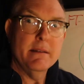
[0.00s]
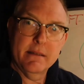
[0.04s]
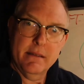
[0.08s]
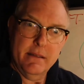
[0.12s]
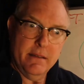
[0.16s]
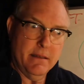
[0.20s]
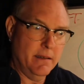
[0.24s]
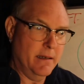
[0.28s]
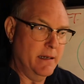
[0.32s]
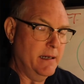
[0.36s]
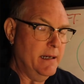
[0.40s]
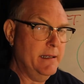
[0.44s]

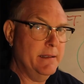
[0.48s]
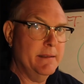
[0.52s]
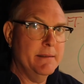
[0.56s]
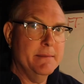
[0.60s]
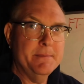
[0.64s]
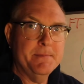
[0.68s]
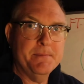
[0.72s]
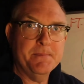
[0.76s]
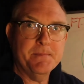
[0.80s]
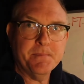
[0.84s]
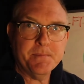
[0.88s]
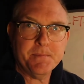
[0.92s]
All right,
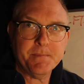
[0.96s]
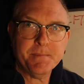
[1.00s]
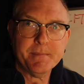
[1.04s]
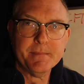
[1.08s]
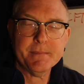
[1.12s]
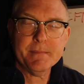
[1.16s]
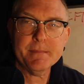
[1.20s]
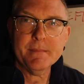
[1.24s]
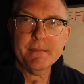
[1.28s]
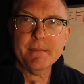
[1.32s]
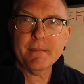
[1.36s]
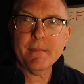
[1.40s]

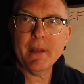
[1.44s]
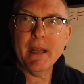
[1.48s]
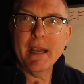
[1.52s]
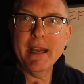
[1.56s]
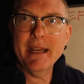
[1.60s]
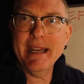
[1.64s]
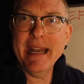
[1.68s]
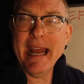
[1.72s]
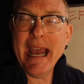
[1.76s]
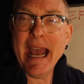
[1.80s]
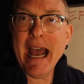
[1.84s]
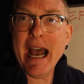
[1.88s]

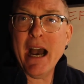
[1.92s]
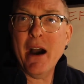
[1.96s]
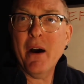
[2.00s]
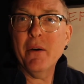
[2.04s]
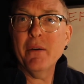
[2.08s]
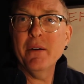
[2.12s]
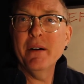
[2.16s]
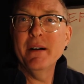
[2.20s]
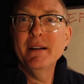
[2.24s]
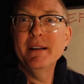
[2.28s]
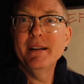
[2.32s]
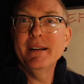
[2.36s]

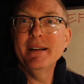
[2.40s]
now